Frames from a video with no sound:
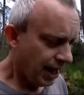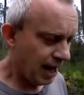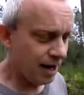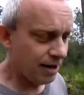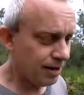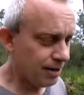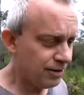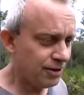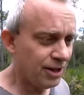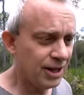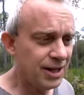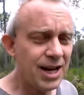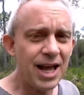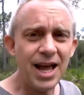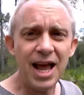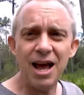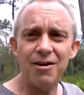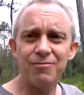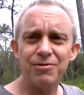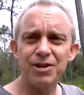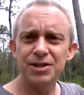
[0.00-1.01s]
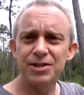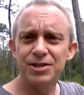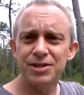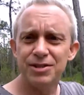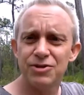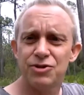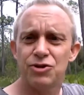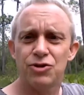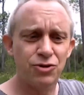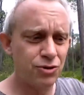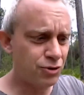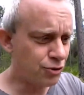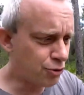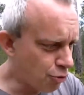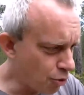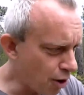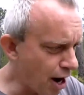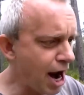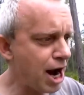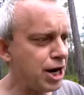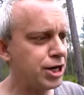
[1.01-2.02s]
And then they have this
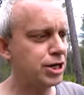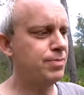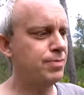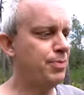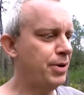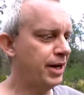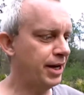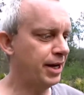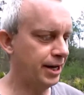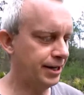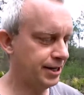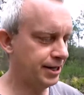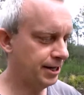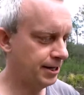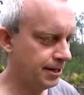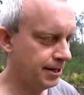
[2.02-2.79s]
trash pit